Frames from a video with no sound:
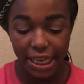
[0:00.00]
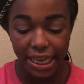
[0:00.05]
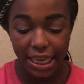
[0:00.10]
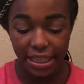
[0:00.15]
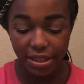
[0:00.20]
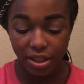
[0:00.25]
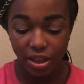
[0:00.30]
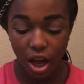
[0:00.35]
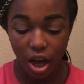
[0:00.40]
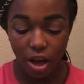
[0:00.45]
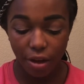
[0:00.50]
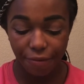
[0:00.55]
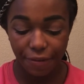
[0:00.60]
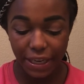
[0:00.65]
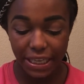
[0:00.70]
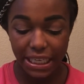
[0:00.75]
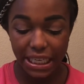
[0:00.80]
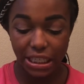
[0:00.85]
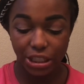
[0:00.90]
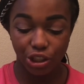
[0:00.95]
It's all
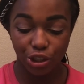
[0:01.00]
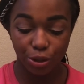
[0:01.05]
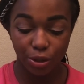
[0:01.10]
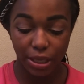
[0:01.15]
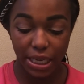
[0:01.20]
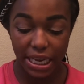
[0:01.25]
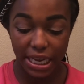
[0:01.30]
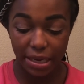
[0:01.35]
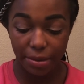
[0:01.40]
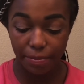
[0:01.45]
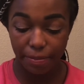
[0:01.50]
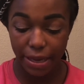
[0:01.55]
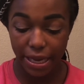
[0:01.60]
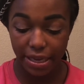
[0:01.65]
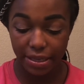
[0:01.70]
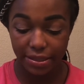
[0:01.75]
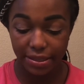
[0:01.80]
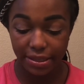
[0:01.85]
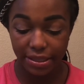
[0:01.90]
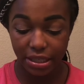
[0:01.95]
financial aid
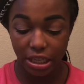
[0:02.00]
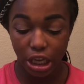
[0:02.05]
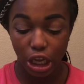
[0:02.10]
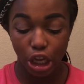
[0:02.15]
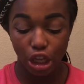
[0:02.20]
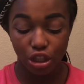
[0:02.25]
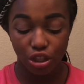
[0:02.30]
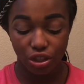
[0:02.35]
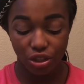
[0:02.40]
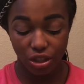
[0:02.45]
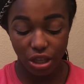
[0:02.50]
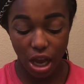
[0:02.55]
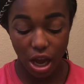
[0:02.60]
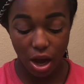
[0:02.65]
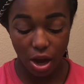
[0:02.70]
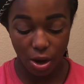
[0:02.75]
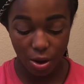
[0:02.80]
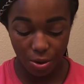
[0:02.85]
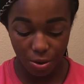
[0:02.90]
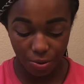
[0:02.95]
based.
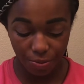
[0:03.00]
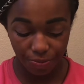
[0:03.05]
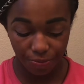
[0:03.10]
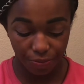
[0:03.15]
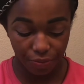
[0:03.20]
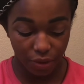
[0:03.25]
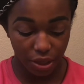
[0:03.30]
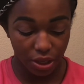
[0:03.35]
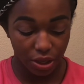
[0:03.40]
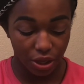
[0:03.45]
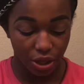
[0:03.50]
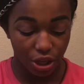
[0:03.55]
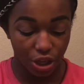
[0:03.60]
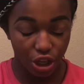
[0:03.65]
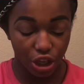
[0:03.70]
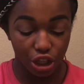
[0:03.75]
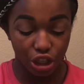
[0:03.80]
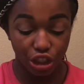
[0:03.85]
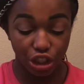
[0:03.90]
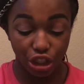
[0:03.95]
So
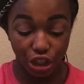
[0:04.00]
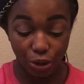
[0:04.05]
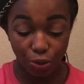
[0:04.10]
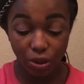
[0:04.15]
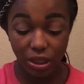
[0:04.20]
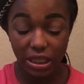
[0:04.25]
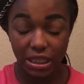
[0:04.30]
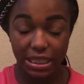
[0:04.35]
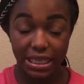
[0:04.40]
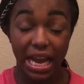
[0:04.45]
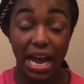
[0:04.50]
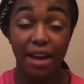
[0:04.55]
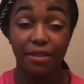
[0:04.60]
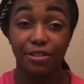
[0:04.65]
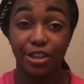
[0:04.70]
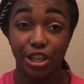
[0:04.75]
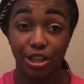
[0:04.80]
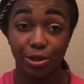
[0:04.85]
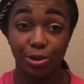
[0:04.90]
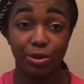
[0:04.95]
you need to
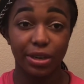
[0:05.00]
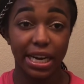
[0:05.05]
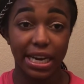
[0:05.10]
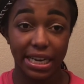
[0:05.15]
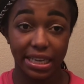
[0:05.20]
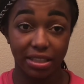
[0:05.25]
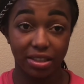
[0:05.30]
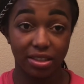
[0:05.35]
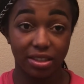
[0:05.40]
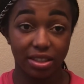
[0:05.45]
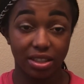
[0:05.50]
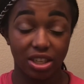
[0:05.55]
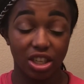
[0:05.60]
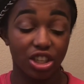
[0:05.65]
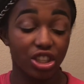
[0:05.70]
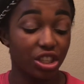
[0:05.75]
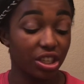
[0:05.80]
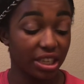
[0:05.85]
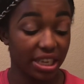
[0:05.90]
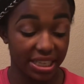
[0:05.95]
have good grades,
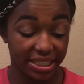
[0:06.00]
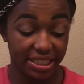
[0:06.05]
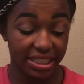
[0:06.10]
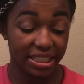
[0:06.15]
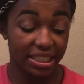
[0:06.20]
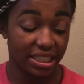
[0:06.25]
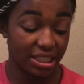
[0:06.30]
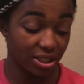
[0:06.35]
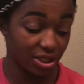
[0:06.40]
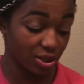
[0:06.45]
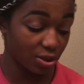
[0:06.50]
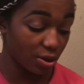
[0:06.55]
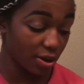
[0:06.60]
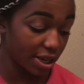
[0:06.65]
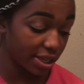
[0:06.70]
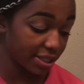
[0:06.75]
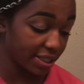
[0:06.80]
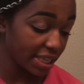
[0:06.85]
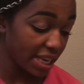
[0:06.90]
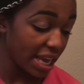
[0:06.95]
good SAT
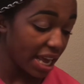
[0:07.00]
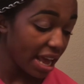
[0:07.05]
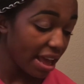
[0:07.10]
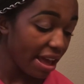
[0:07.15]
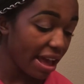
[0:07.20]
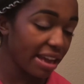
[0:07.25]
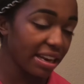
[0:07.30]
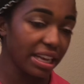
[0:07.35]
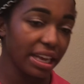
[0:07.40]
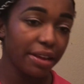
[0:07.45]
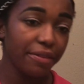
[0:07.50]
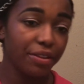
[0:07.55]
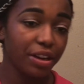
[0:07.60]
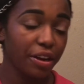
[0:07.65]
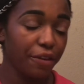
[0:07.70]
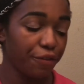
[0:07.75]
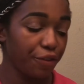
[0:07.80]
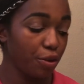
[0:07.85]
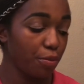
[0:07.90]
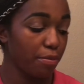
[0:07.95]
scores, and even
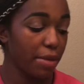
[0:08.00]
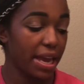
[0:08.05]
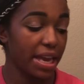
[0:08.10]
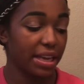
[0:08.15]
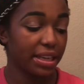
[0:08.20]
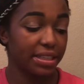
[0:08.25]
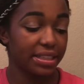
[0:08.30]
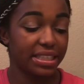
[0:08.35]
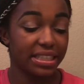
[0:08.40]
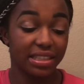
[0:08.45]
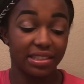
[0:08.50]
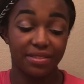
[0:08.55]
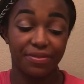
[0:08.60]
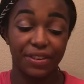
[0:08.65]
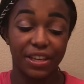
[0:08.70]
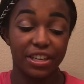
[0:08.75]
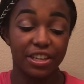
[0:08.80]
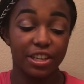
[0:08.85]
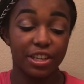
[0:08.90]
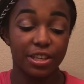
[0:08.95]
if you make 6
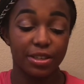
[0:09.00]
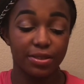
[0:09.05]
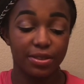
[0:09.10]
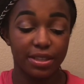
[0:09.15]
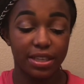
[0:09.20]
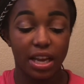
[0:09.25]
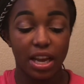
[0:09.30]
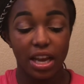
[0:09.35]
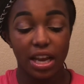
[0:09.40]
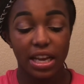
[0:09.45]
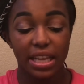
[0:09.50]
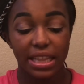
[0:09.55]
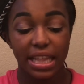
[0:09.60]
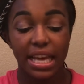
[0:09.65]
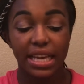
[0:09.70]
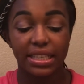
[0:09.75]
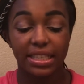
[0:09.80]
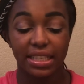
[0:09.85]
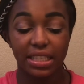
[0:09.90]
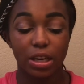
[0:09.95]
figures,
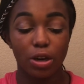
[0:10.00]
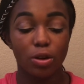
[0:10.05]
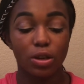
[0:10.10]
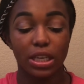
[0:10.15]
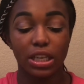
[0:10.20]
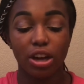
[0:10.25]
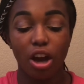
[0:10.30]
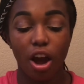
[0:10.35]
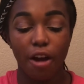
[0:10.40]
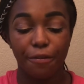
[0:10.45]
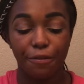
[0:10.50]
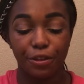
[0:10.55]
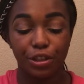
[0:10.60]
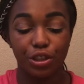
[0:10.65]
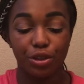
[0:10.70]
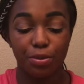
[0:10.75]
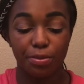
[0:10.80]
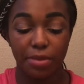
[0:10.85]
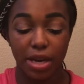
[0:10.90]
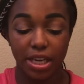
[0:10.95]
they still can offer
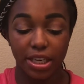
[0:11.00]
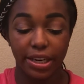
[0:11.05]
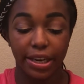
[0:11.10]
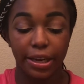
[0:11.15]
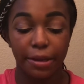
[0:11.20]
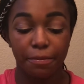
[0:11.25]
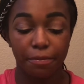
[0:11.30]
you money.